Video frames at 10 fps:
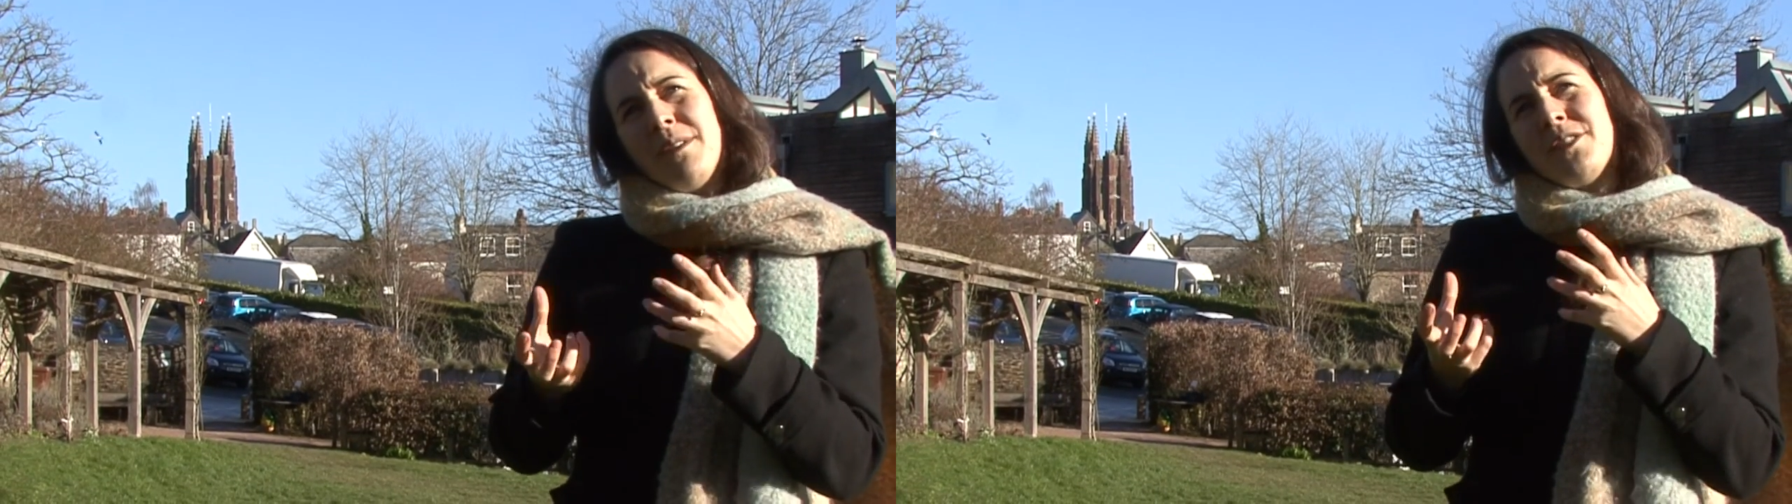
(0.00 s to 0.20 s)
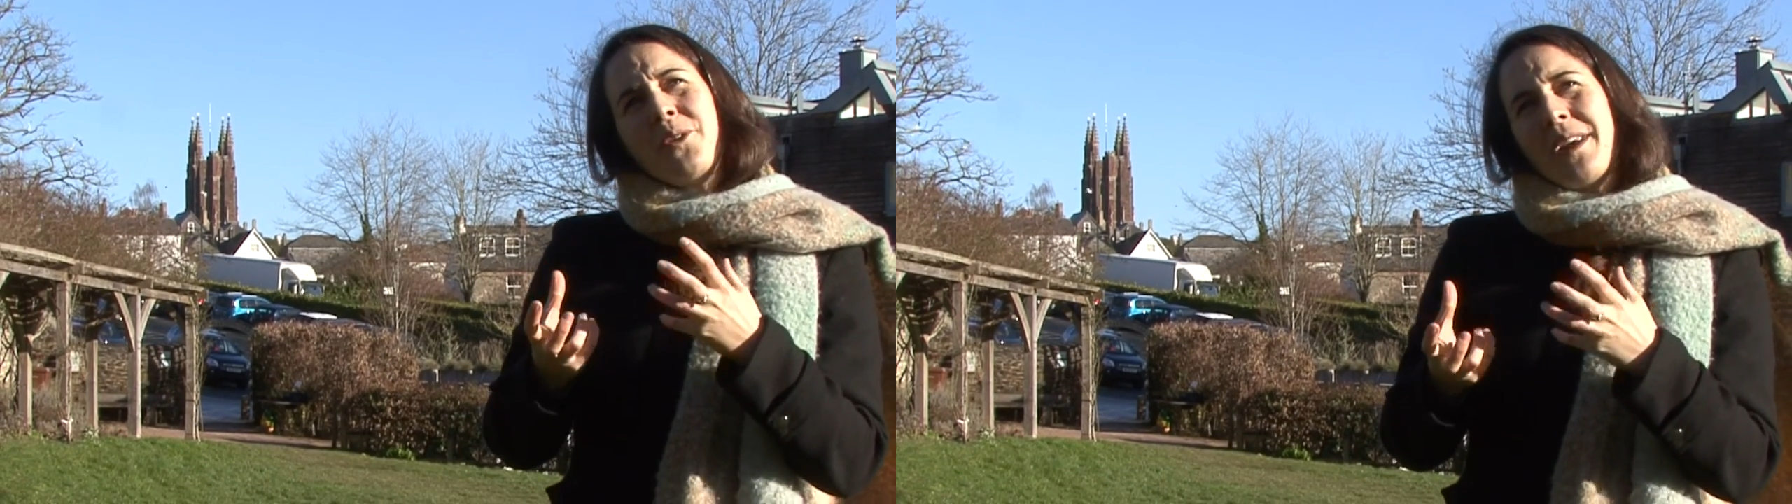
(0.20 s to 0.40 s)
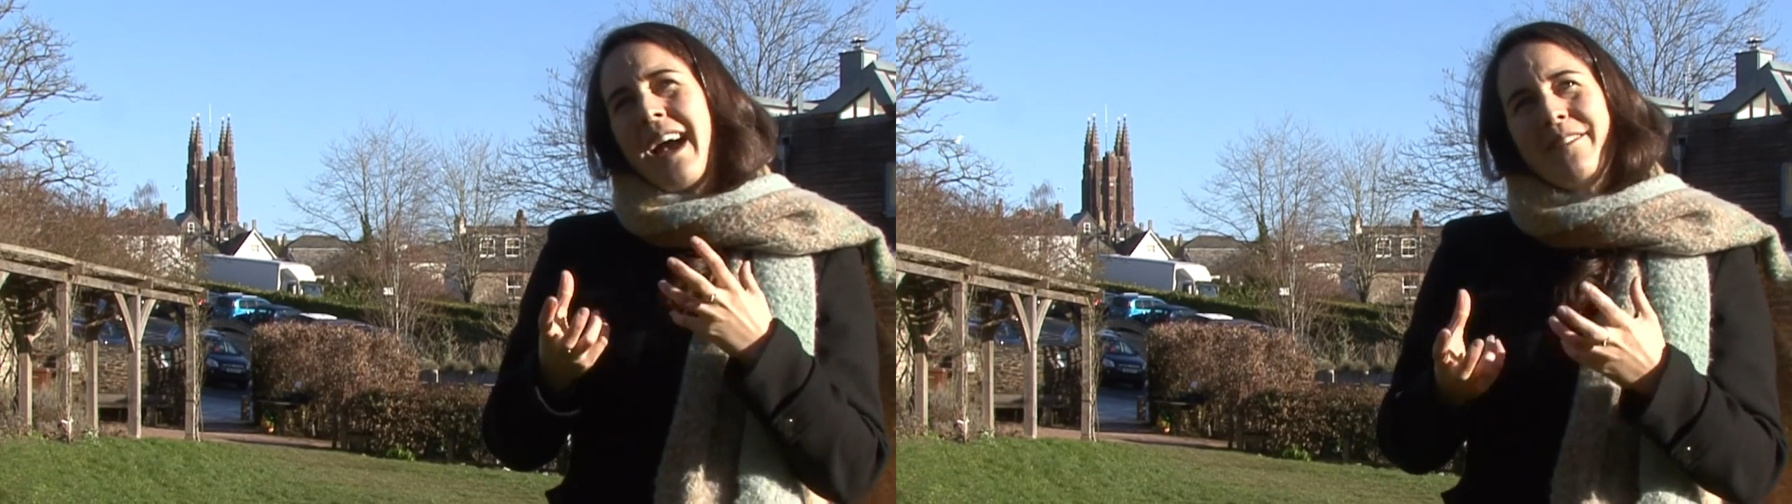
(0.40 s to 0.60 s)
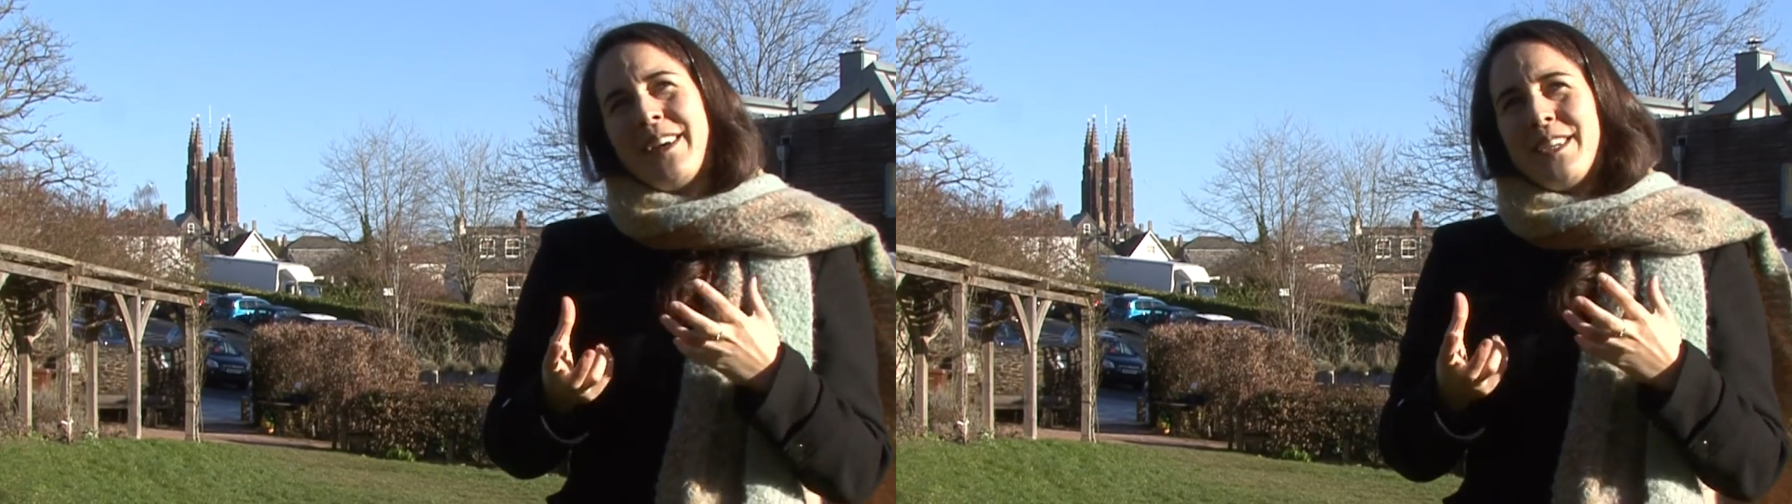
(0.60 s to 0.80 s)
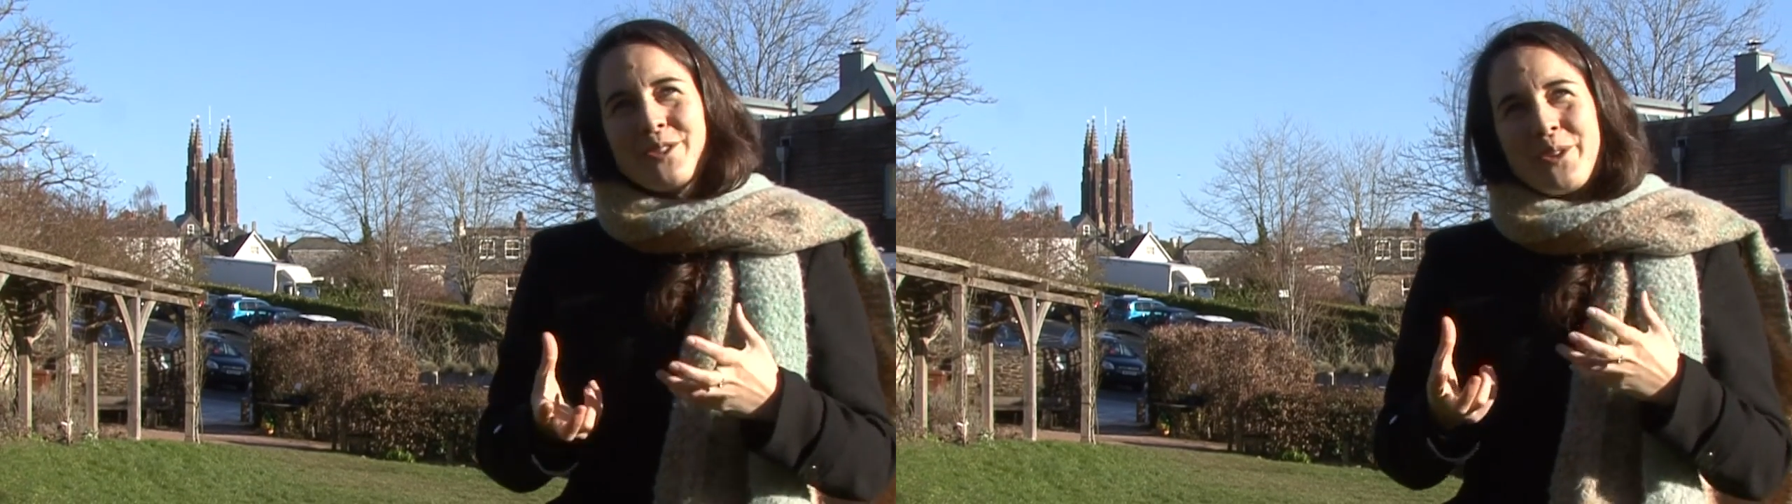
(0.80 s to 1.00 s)
we don't have
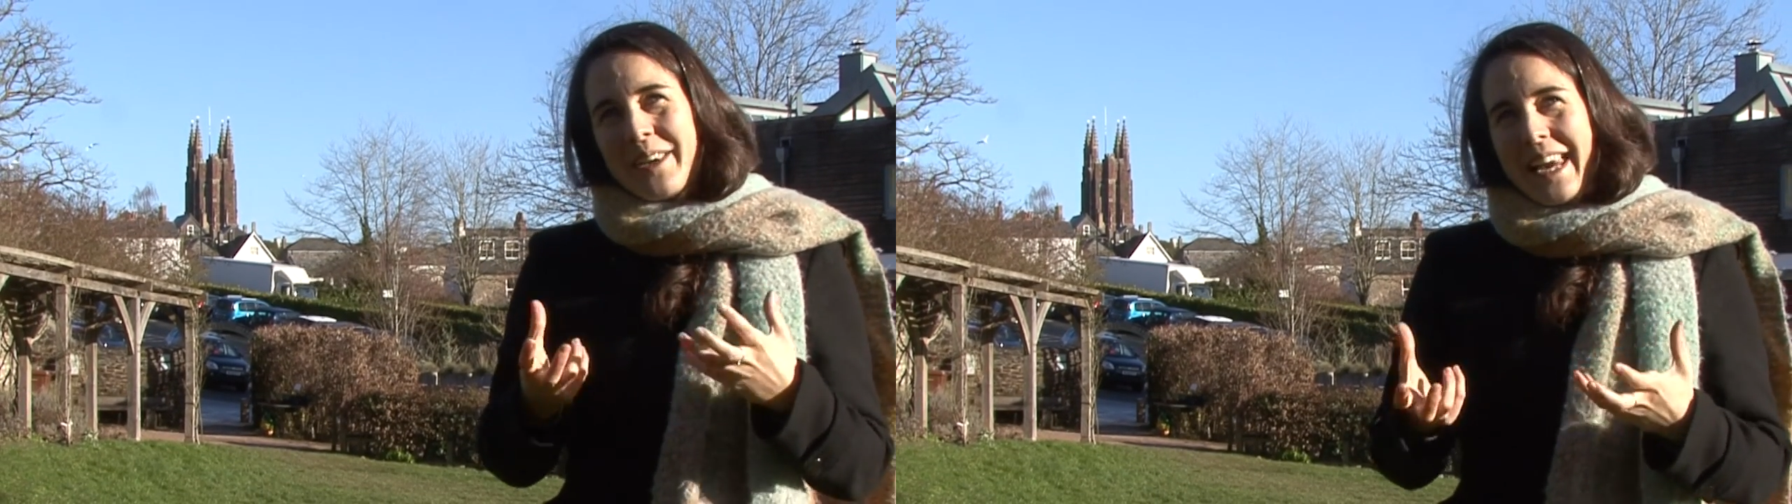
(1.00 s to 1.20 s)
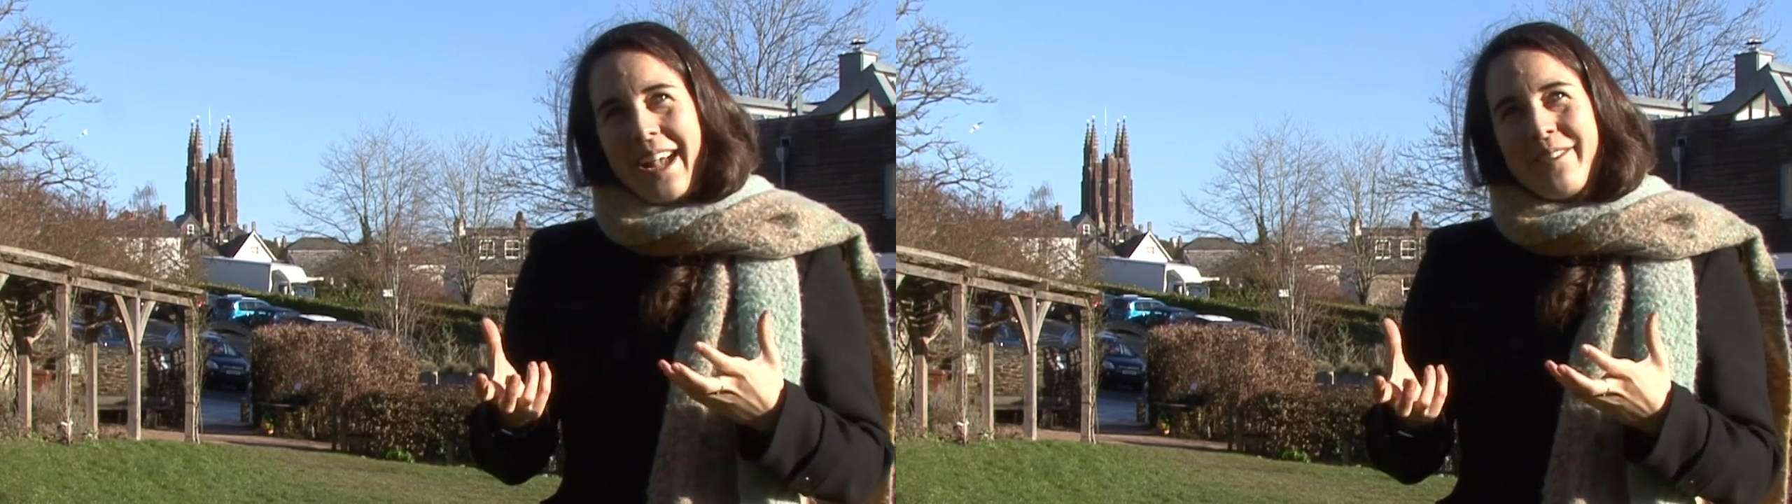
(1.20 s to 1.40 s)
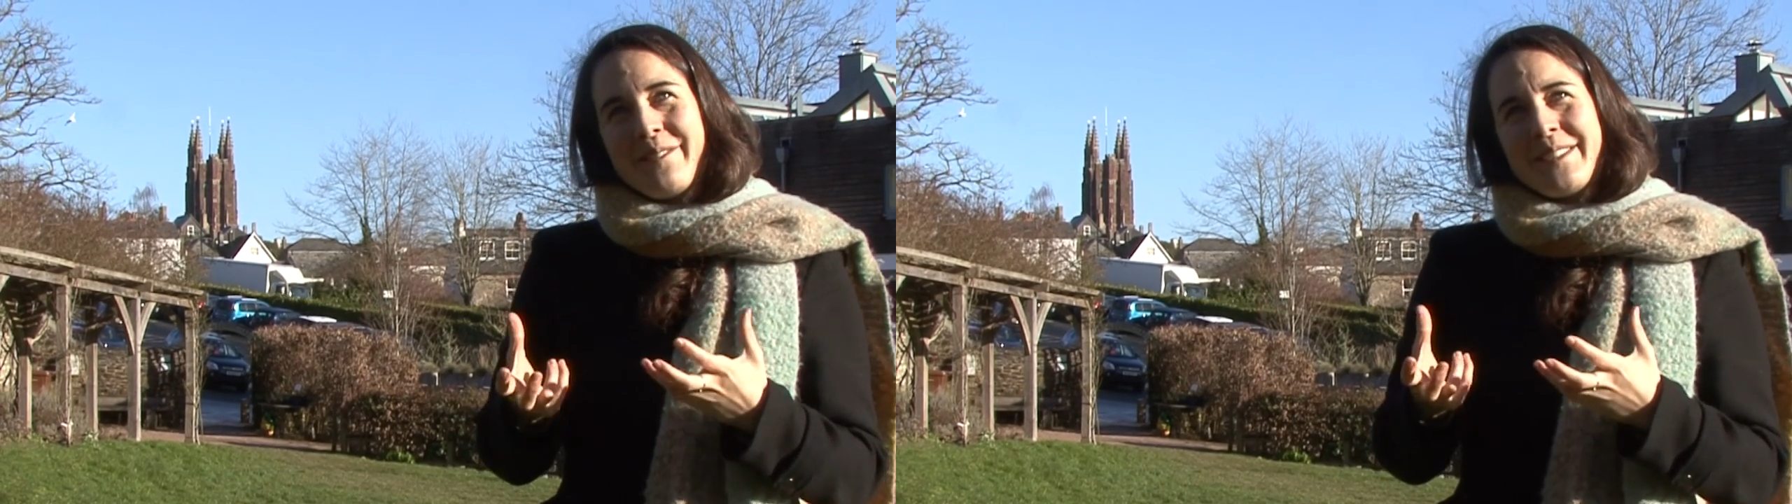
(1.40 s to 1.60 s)
any soil left.